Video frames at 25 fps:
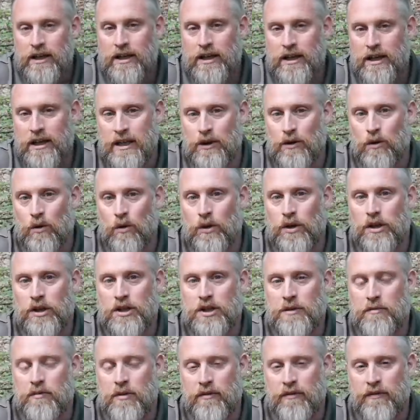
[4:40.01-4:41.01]
in order
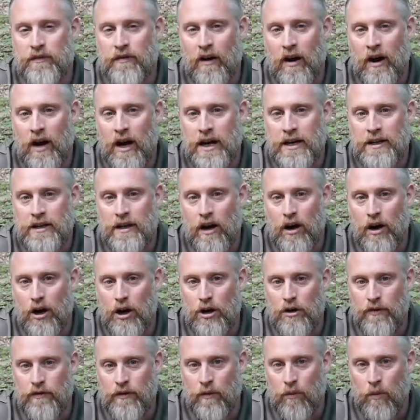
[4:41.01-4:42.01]
to provide
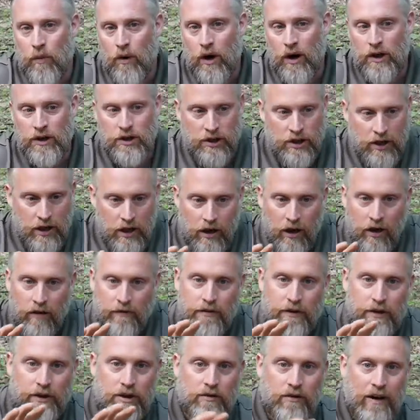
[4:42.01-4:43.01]
overwatch
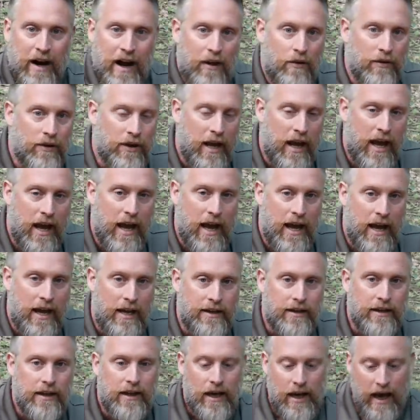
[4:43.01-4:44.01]
of the ground
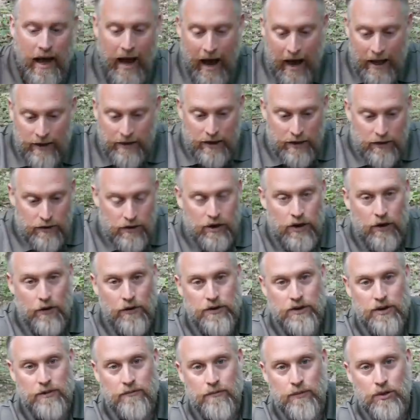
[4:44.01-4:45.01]
ahead, and then you're
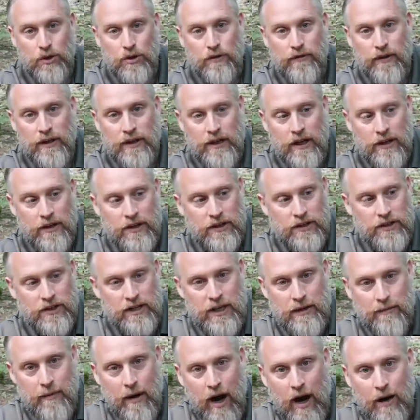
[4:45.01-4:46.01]
going to move another
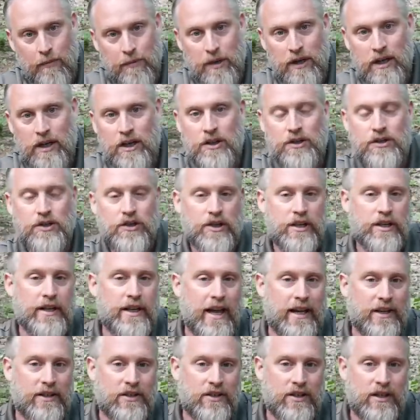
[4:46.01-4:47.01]
team up to the
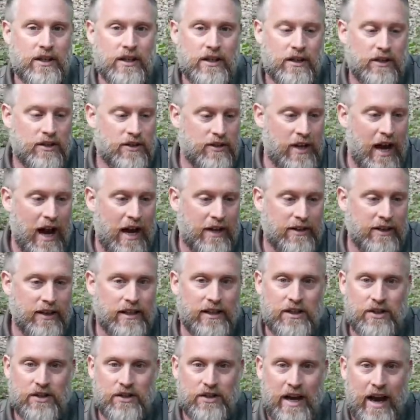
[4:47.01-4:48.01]
next
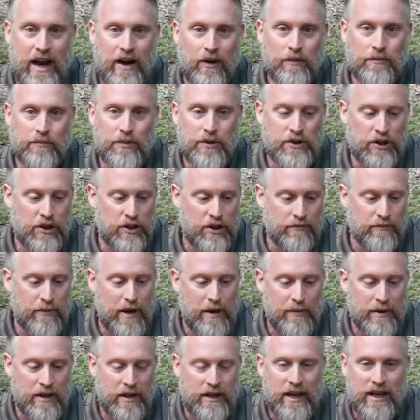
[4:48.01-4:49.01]
tactically sound position,
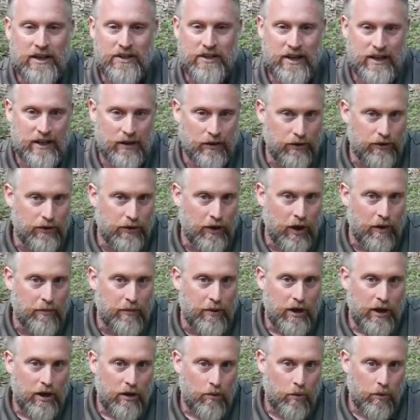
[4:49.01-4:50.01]
maybe the next hilltop,
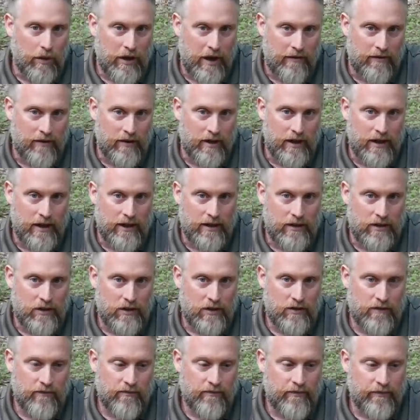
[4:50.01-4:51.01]
whatever it is.
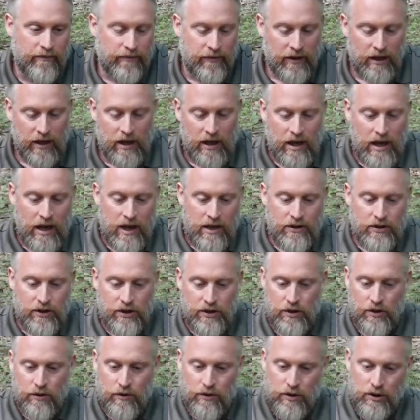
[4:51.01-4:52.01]
So
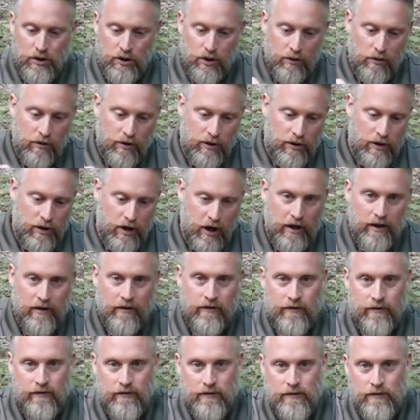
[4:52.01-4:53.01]
you're kind
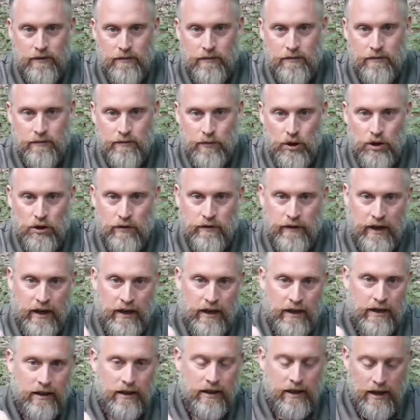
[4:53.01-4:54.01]
of moving.
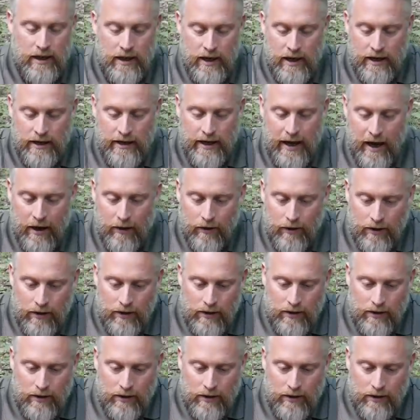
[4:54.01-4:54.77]
Now,